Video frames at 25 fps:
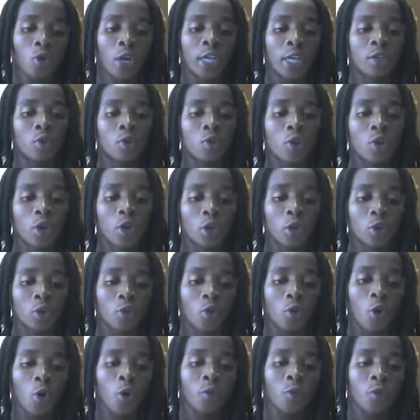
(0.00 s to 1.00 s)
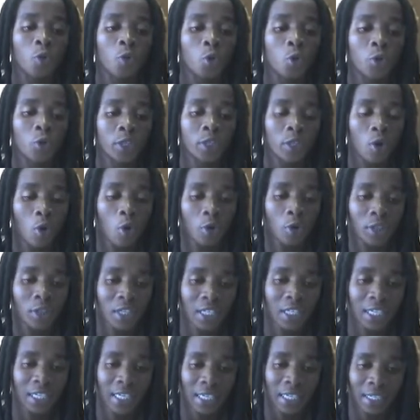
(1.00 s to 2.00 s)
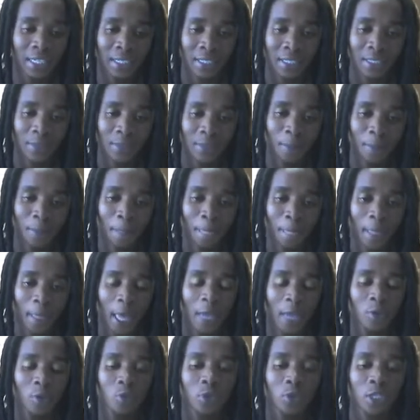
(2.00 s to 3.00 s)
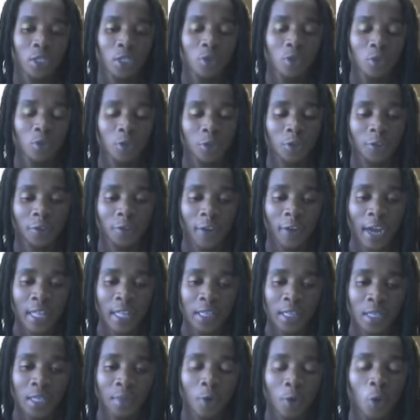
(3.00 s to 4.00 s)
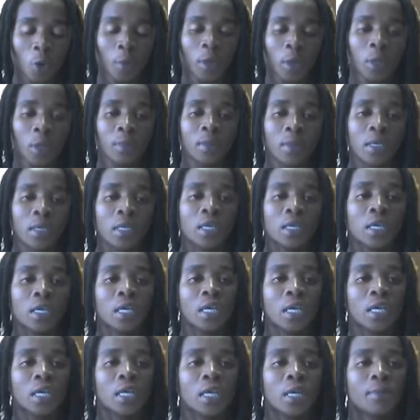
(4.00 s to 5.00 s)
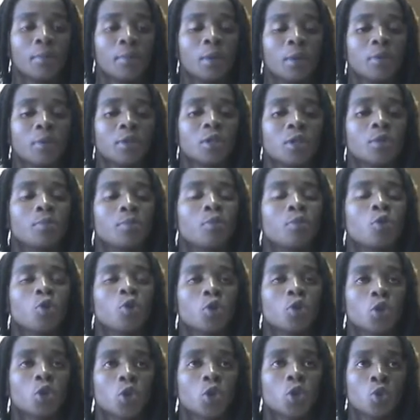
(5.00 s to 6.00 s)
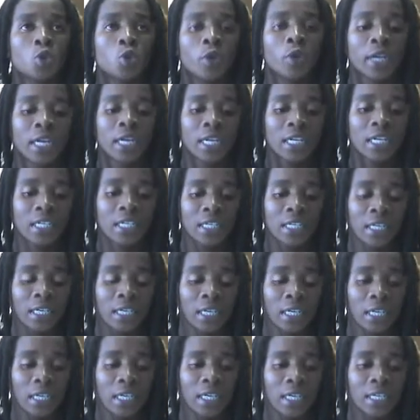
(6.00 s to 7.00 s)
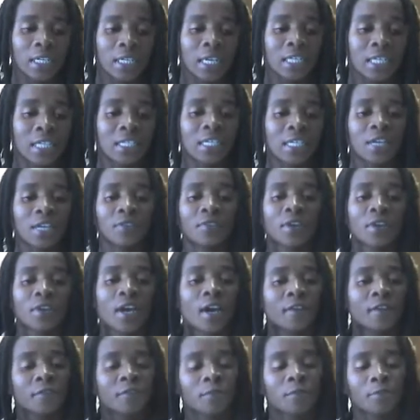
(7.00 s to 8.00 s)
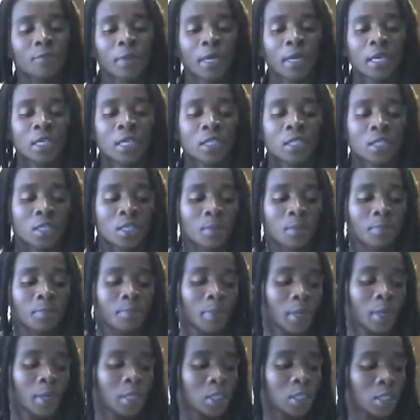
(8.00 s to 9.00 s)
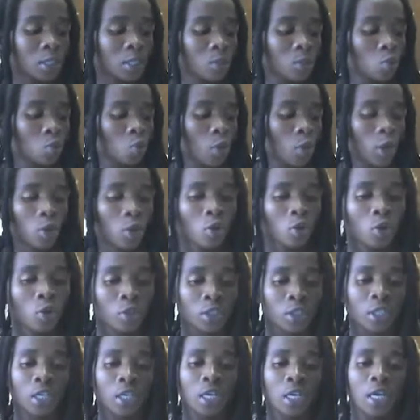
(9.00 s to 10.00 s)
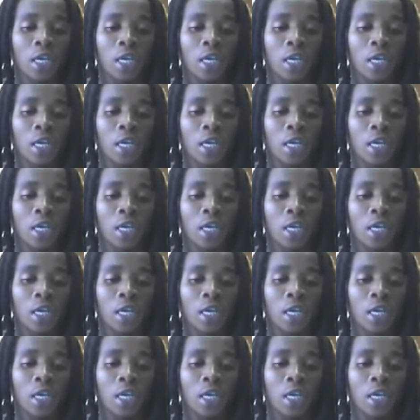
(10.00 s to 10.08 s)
at of who the author is, and you did not find them, or maybe the book you were reading, it doesn't have a cover page, some pages were lost,